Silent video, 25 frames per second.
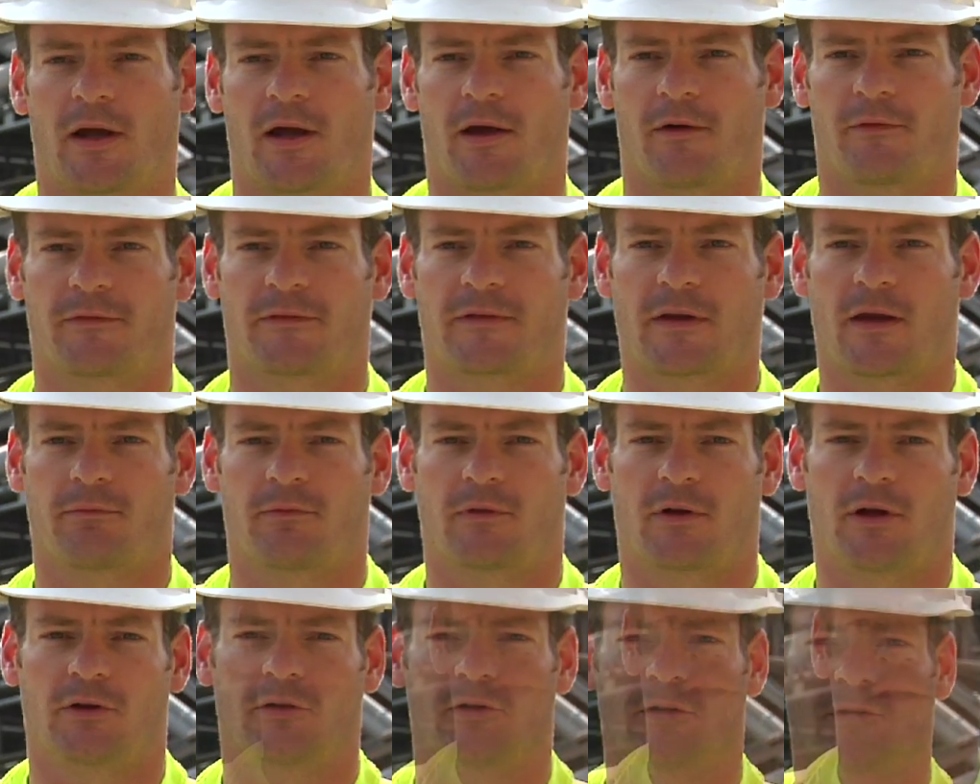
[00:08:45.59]
have
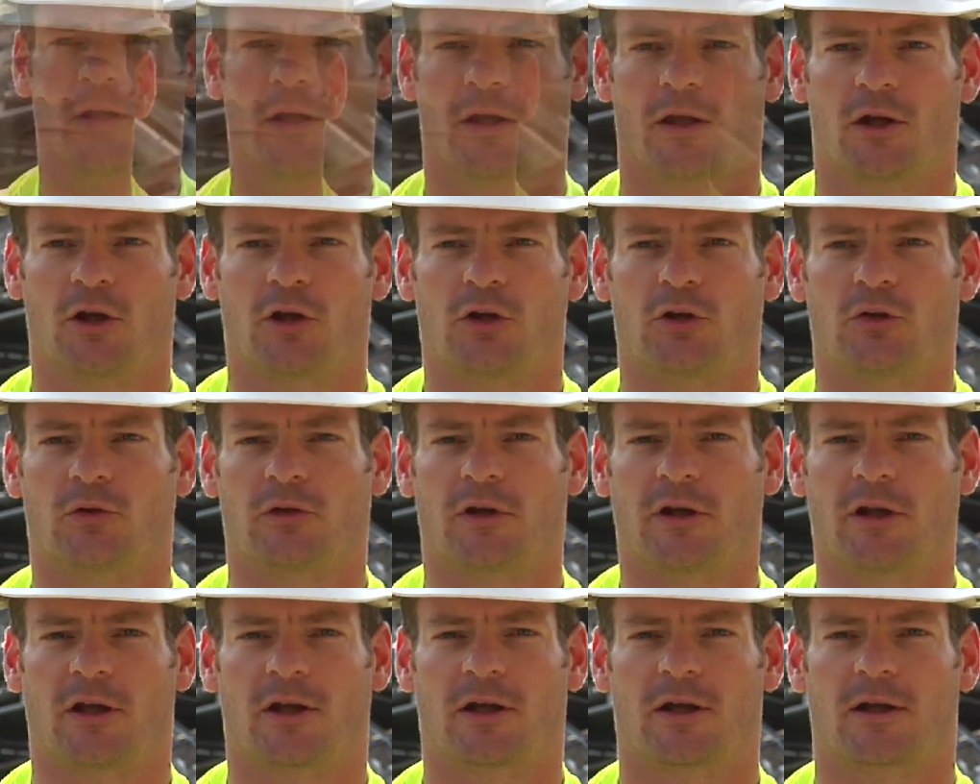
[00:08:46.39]
700
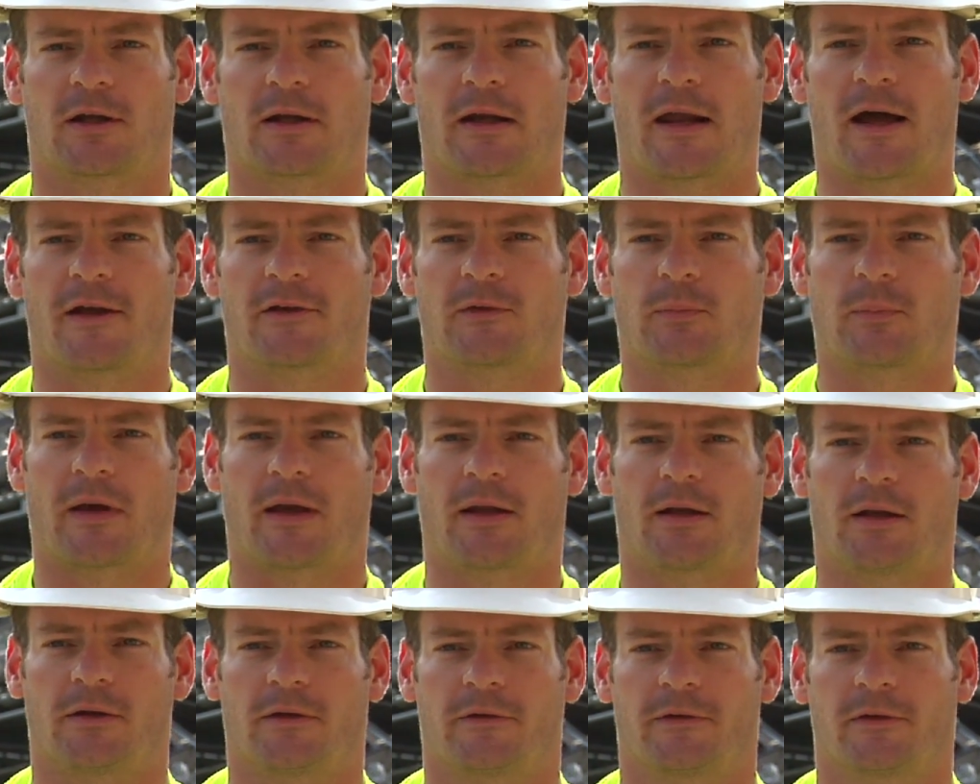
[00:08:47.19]
unique glass
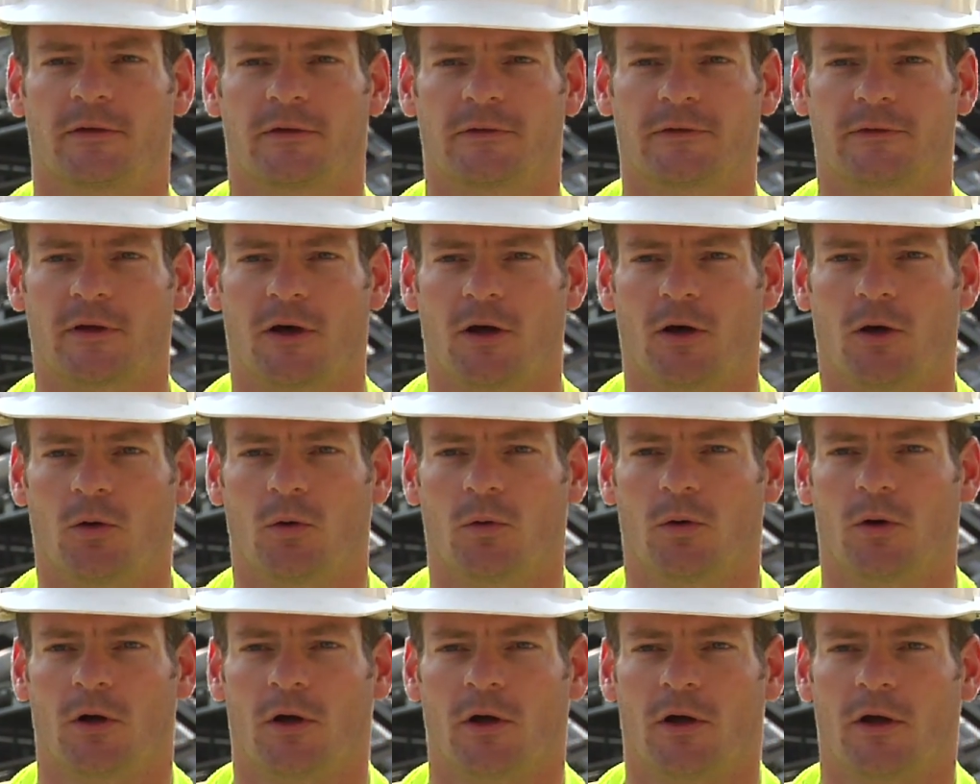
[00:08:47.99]
panels,
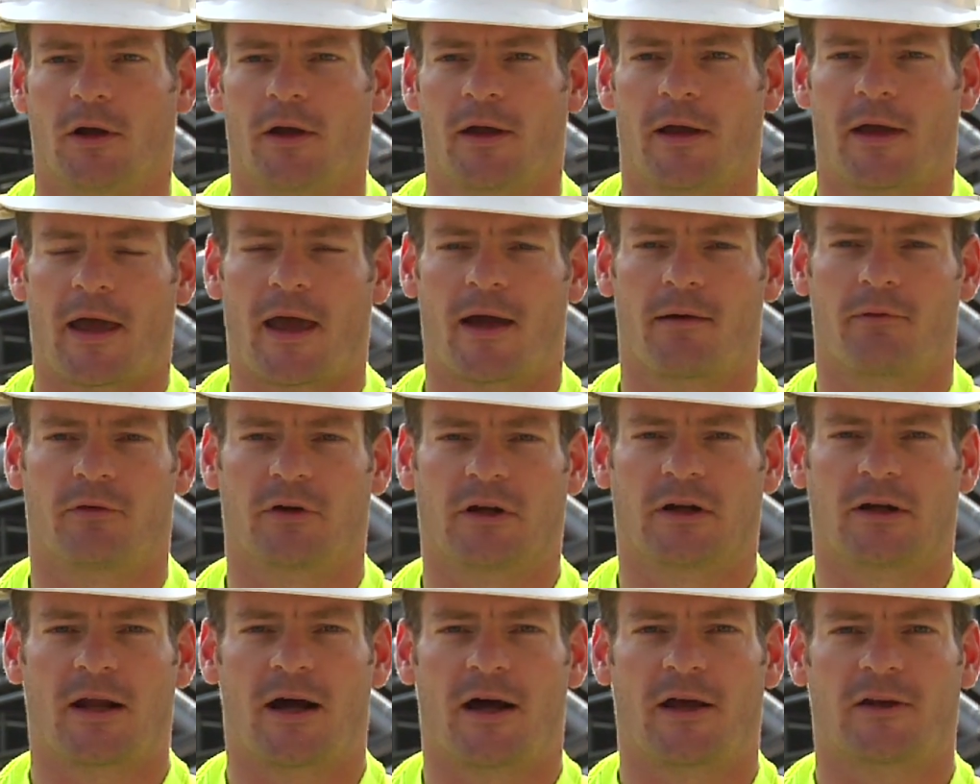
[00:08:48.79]
so every
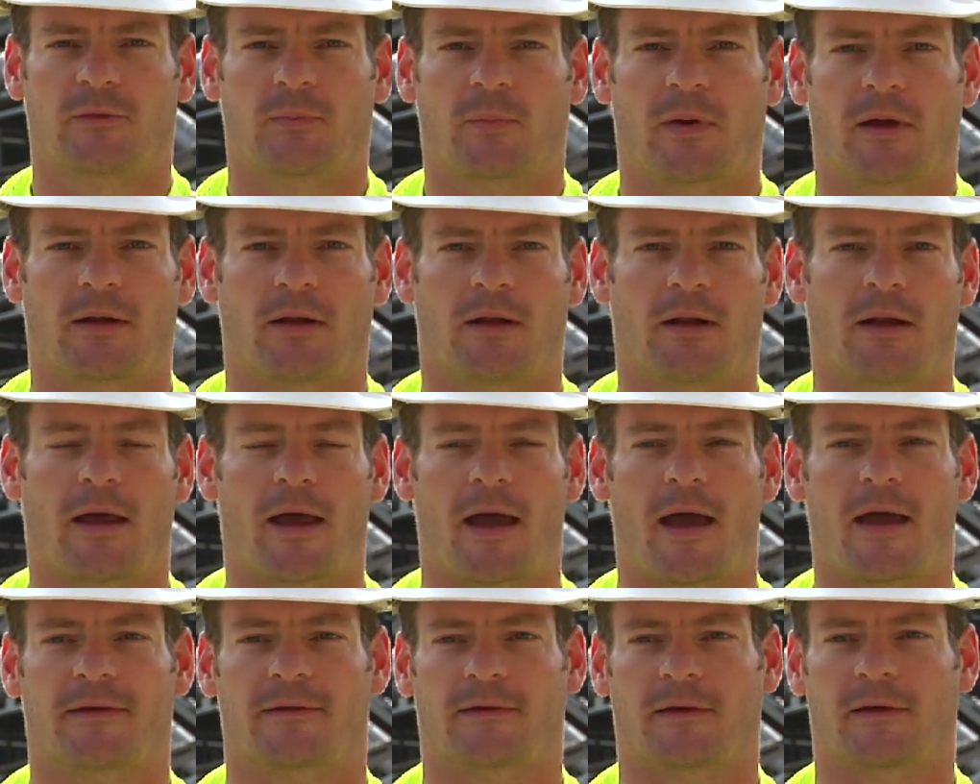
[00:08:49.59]
glass panel
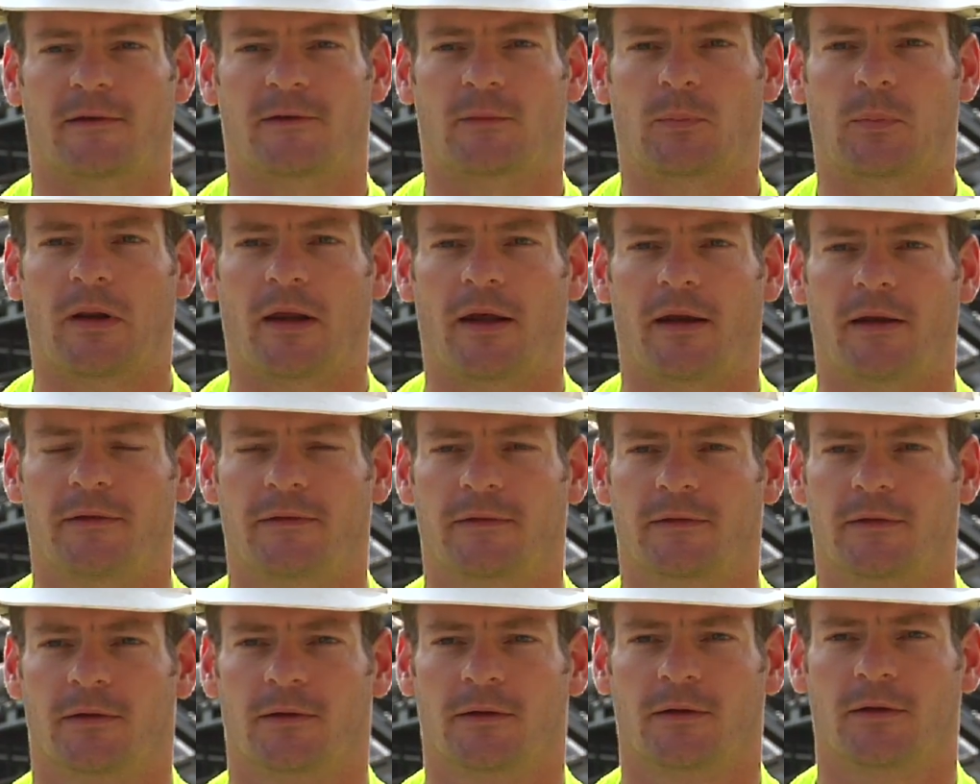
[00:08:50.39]
has its
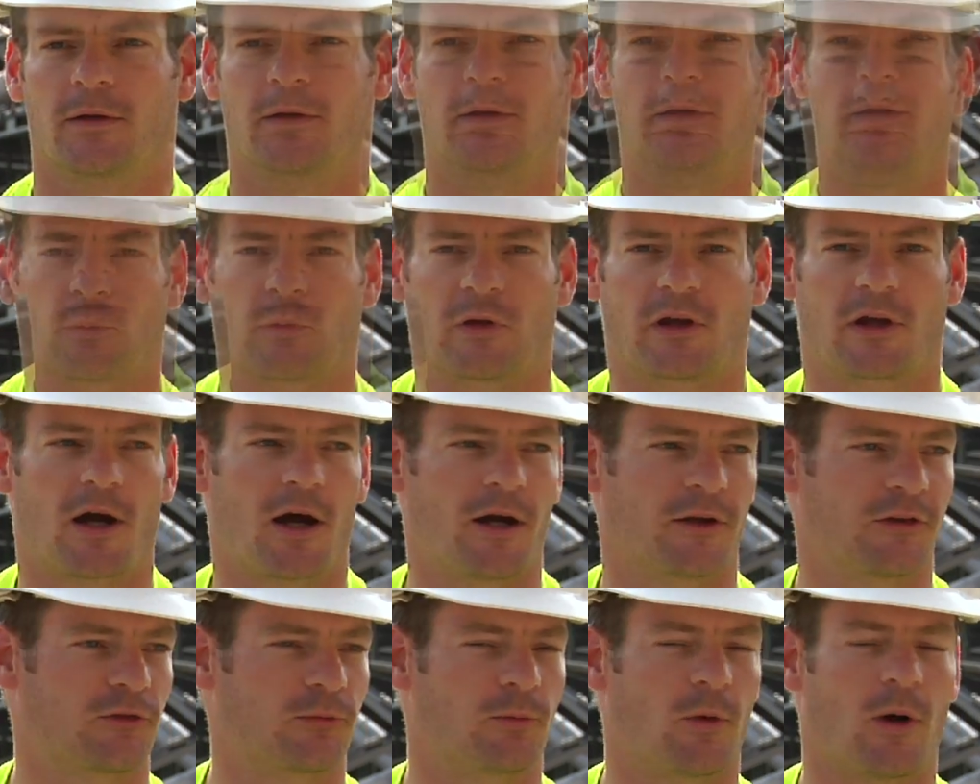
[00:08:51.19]
place. We
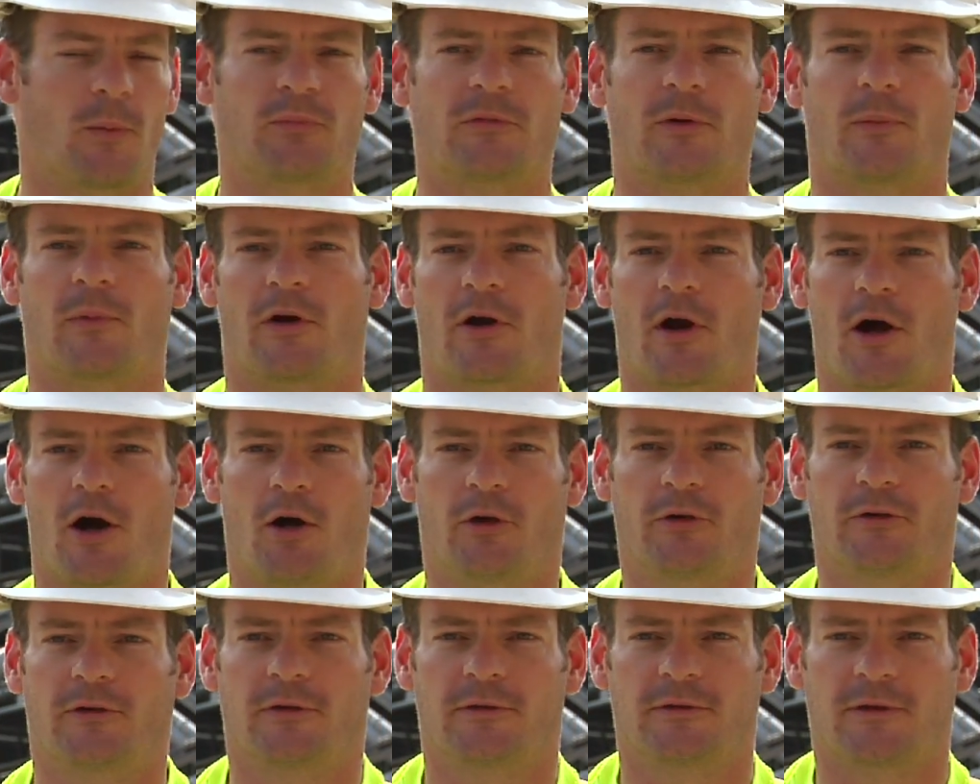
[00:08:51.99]
can't swap them
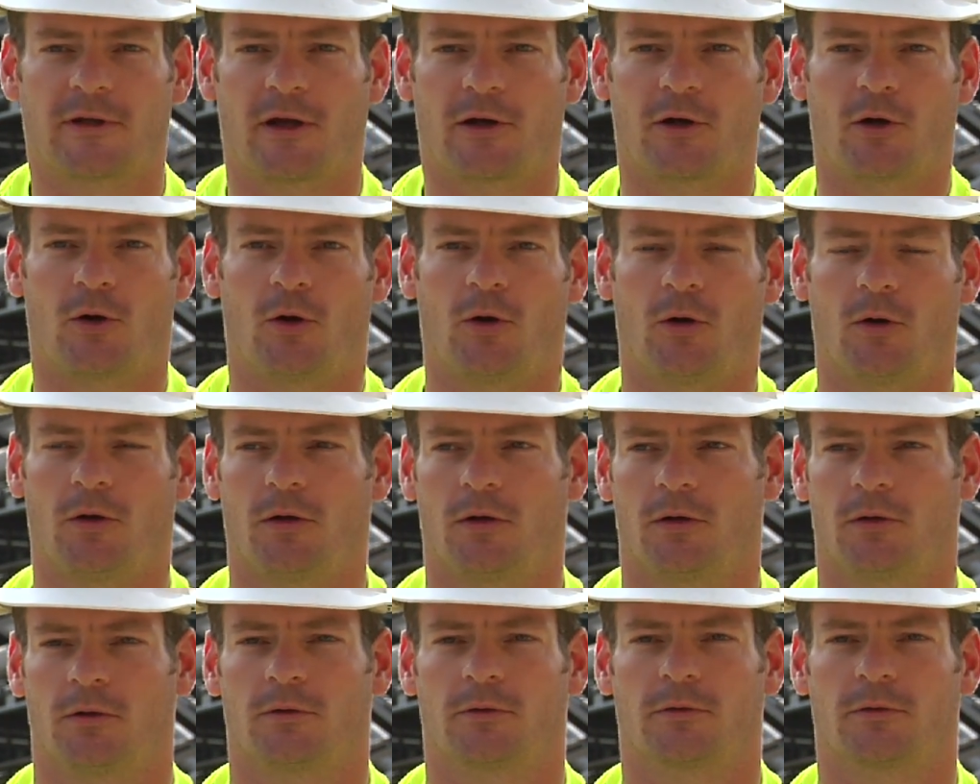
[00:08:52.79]
around. They're all